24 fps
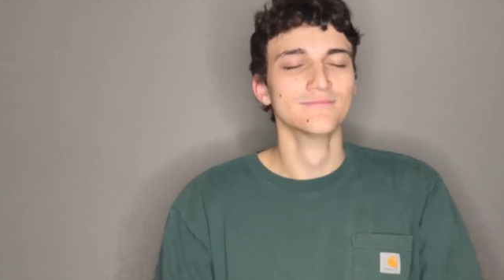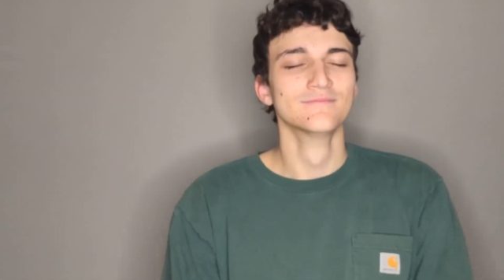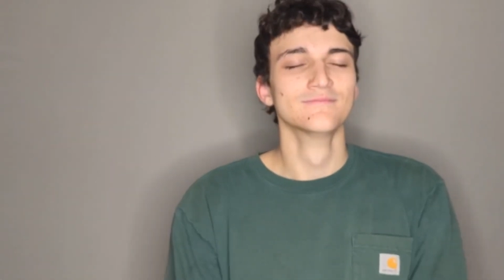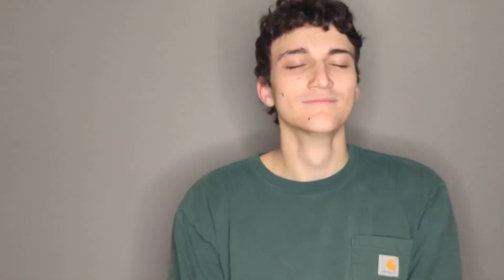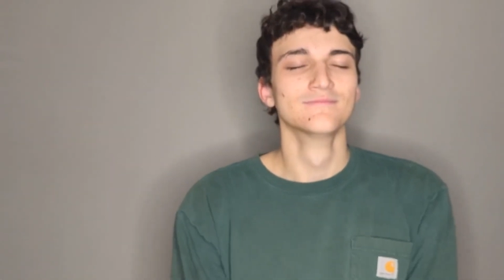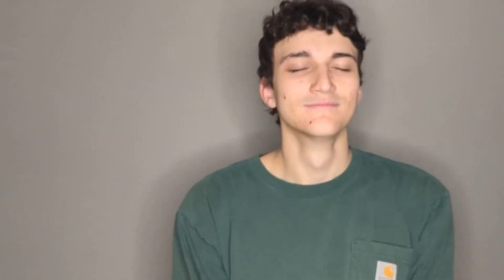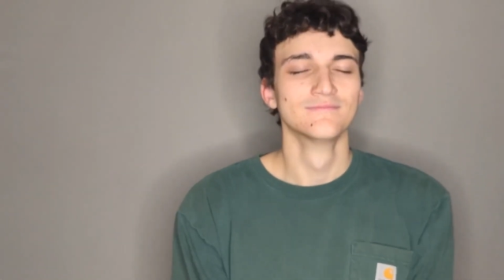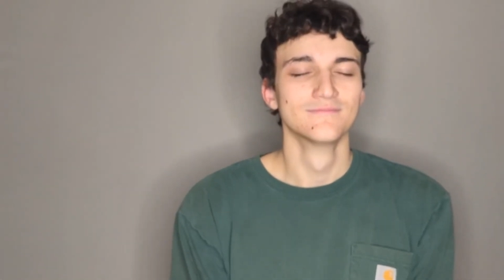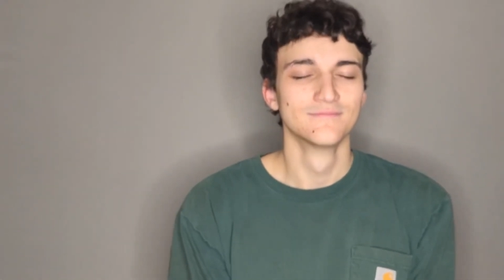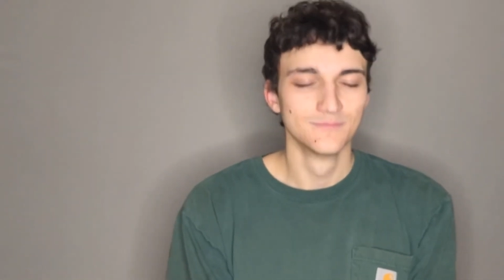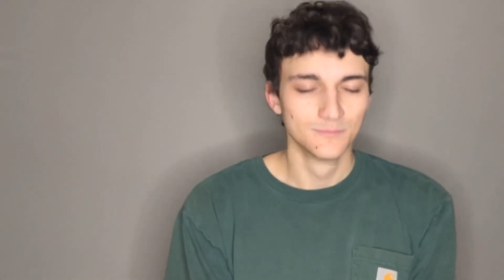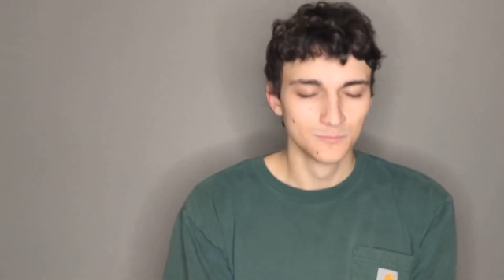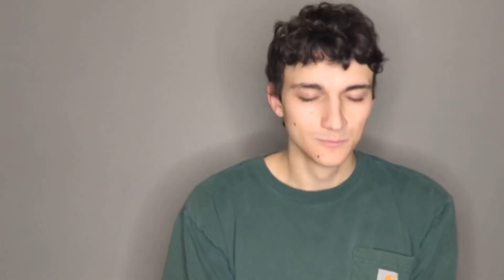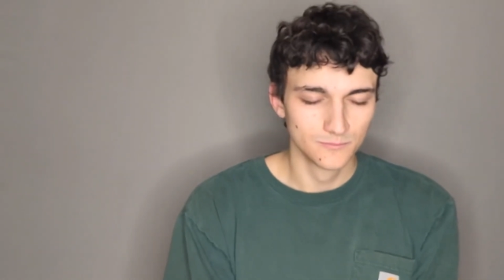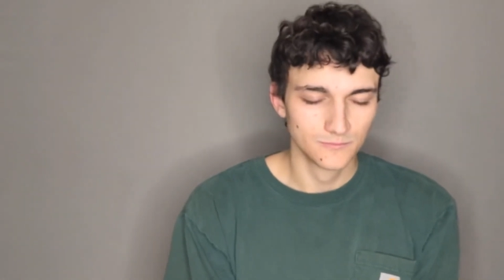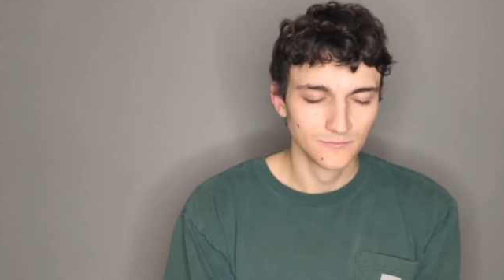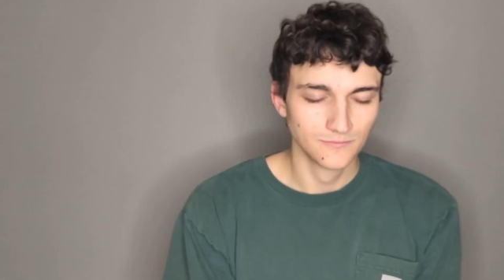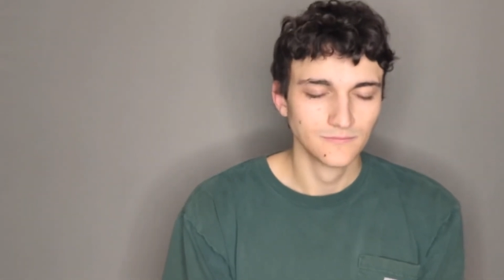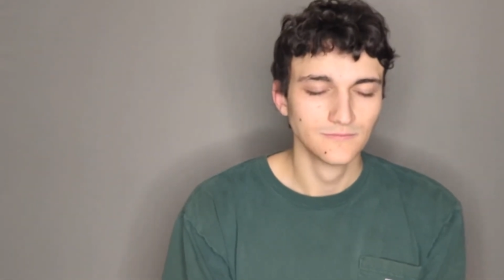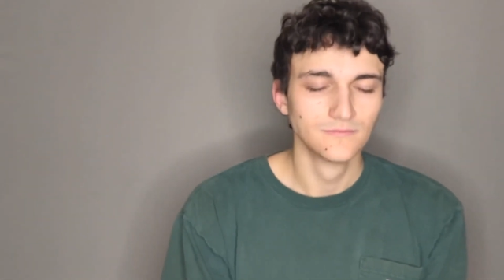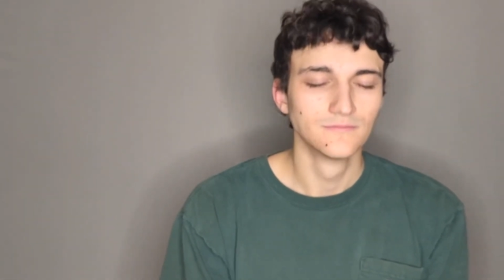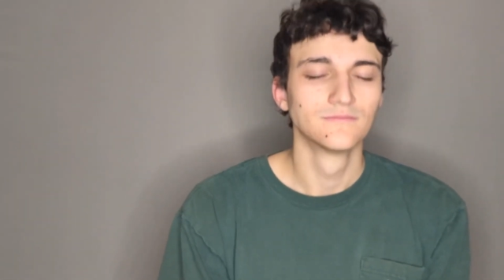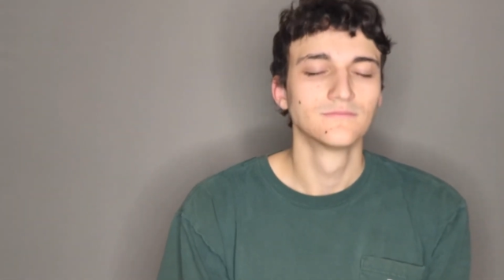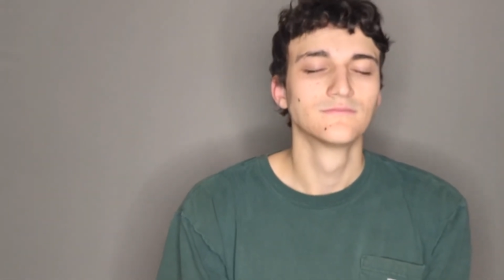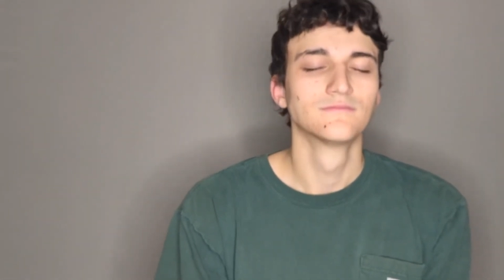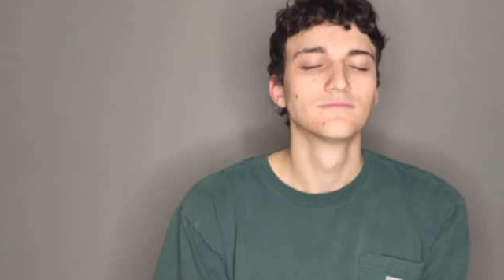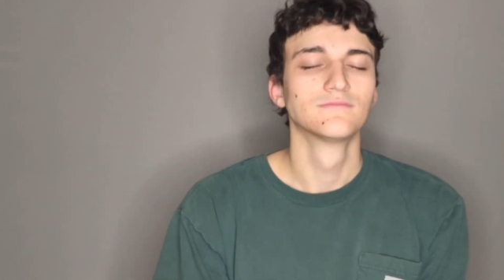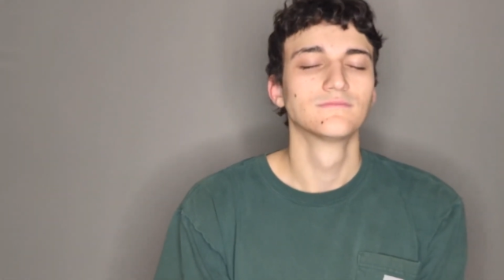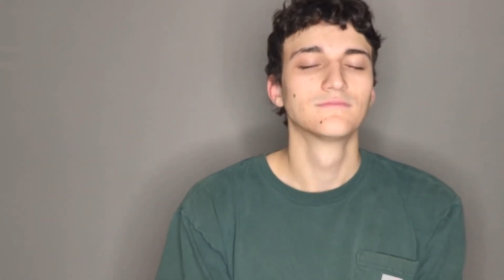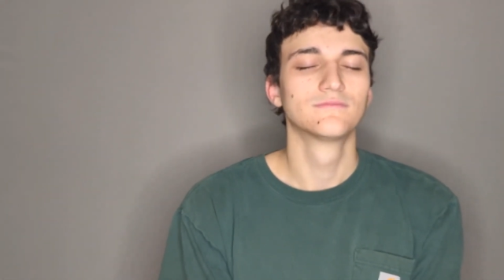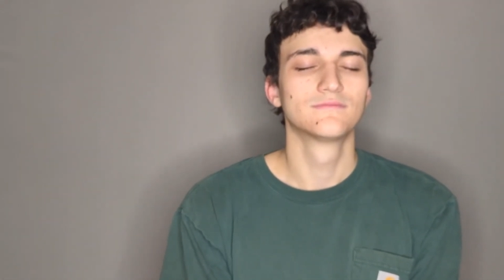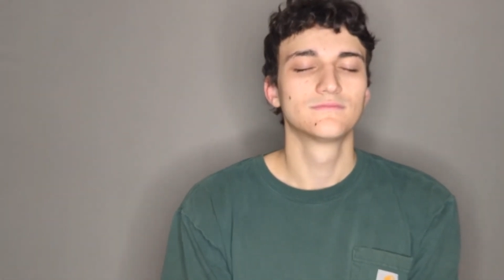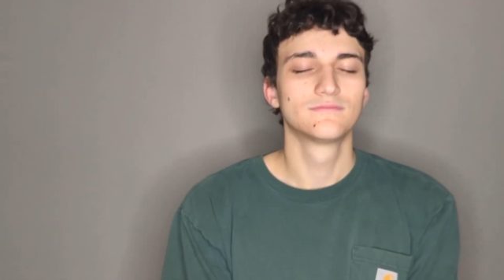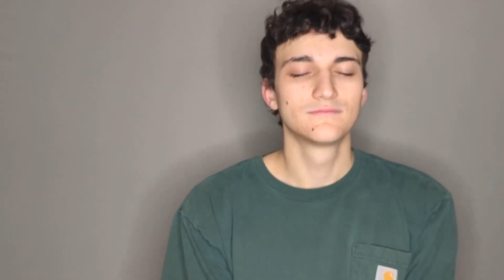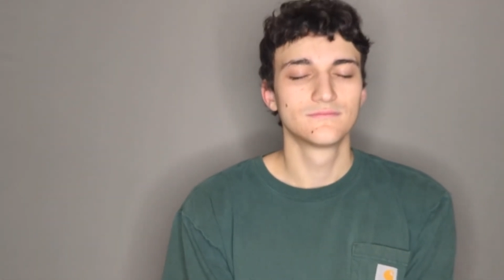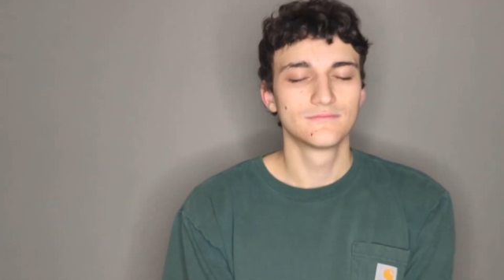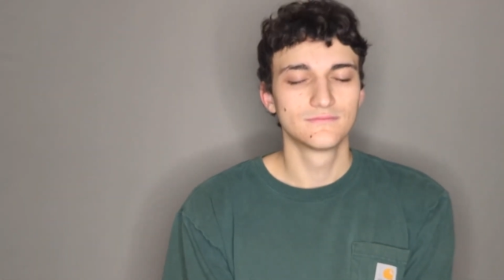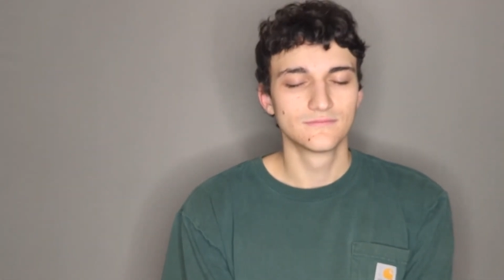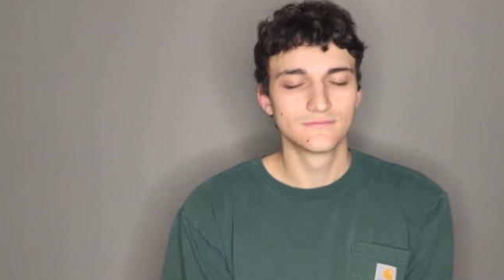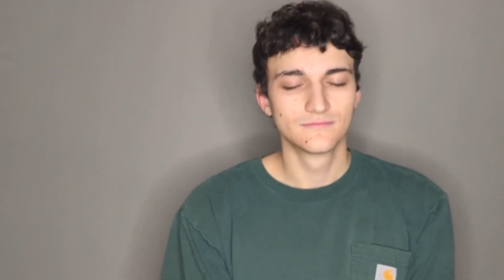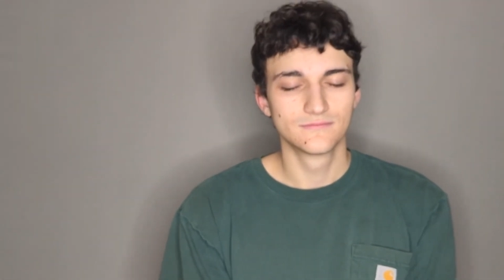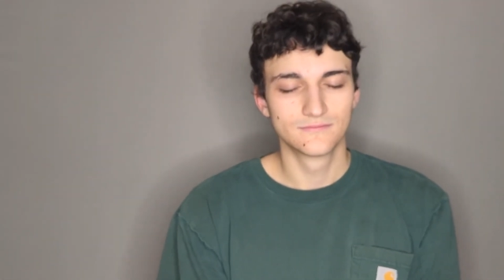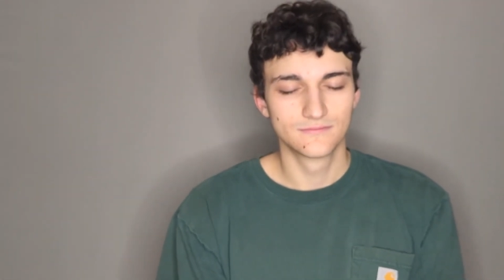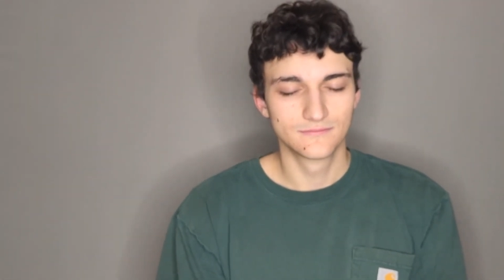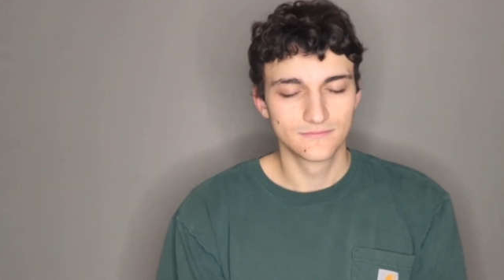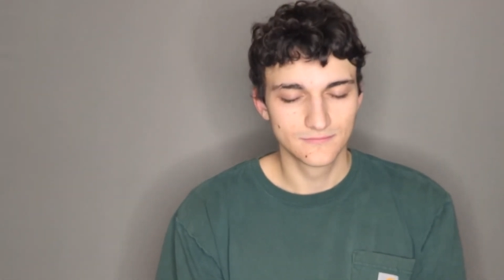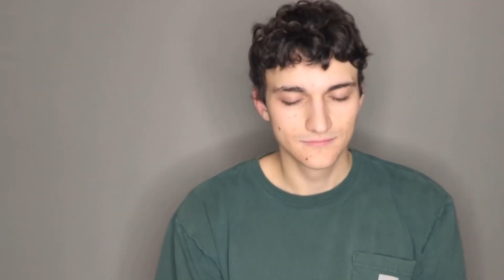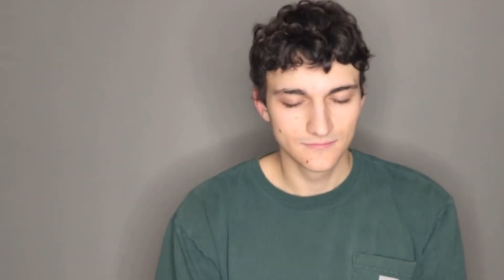as we dedicate this van to you.
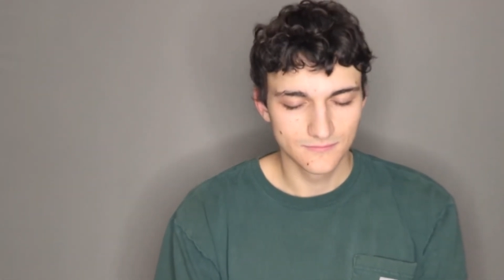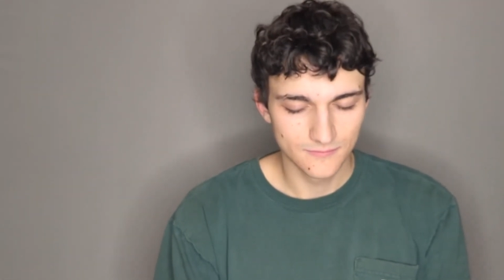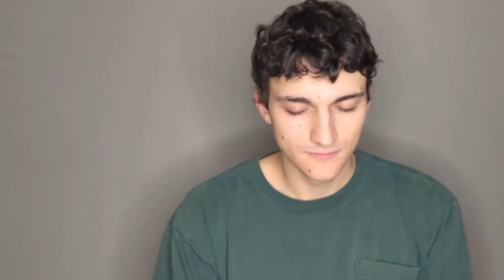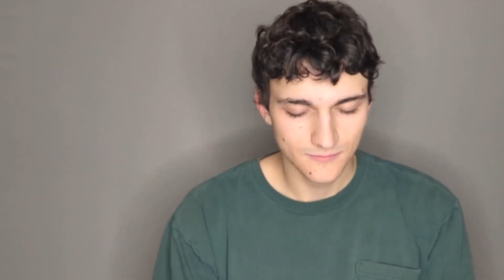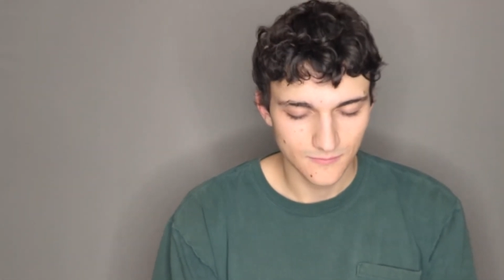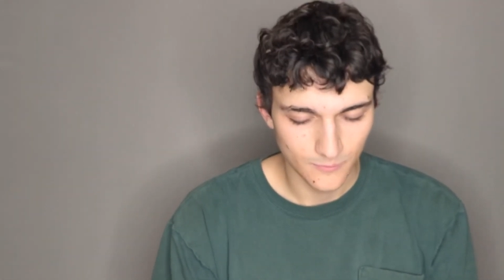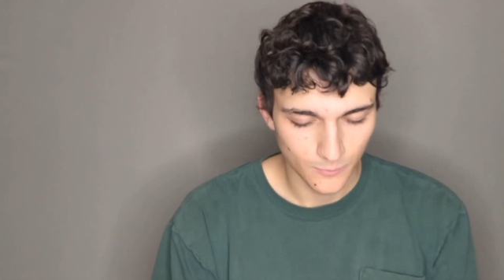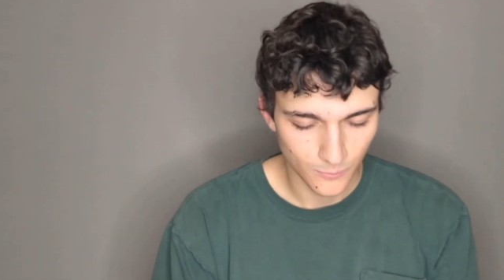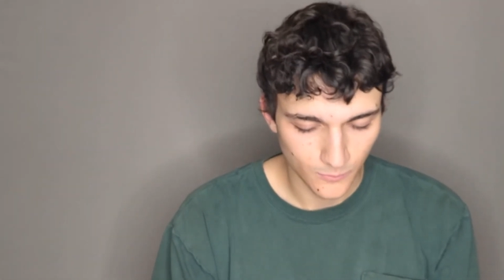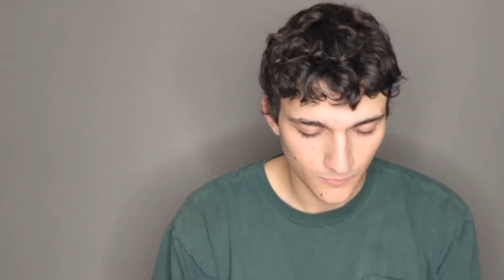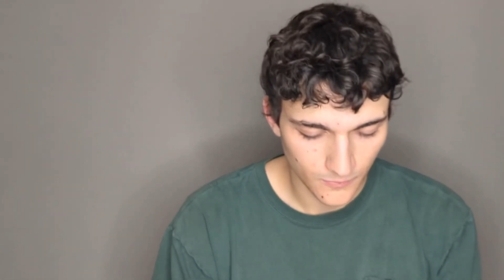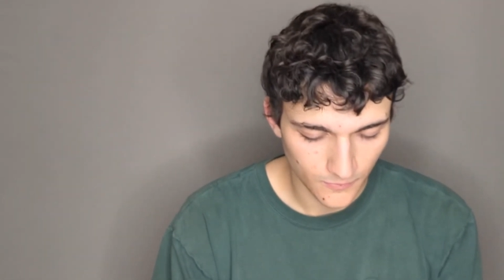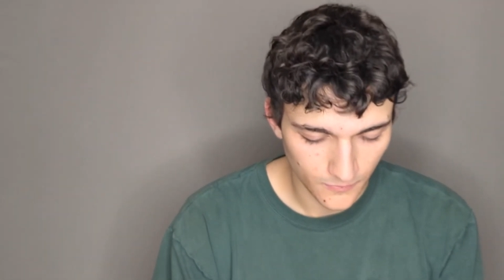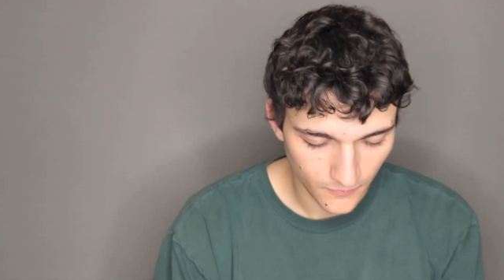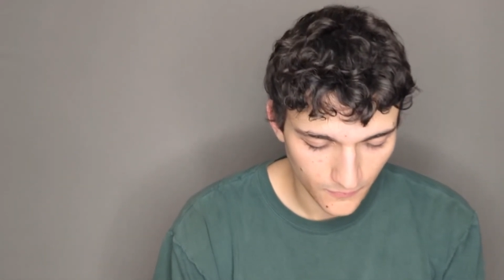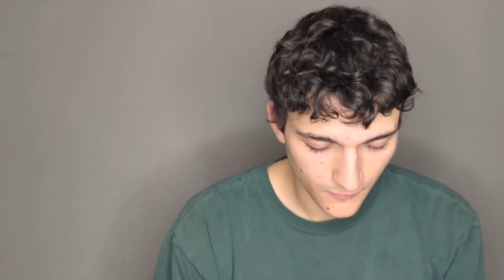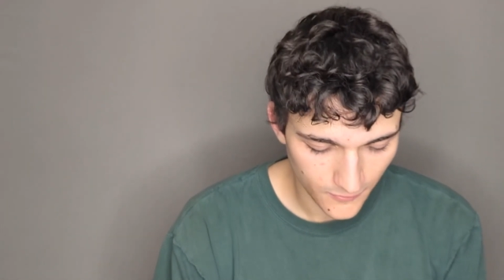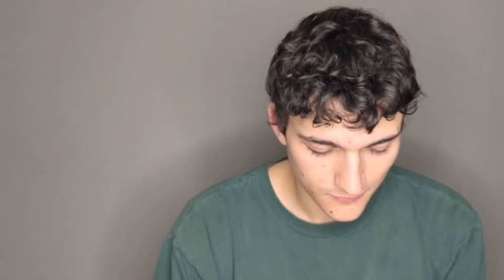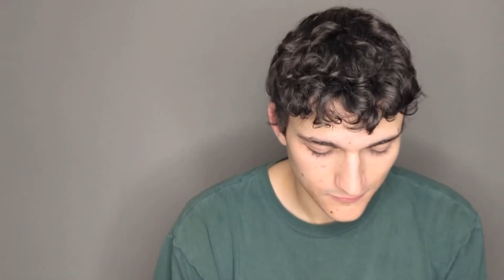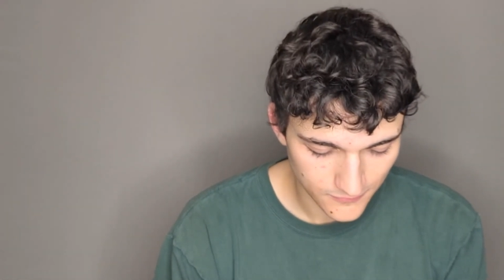May the interrobanger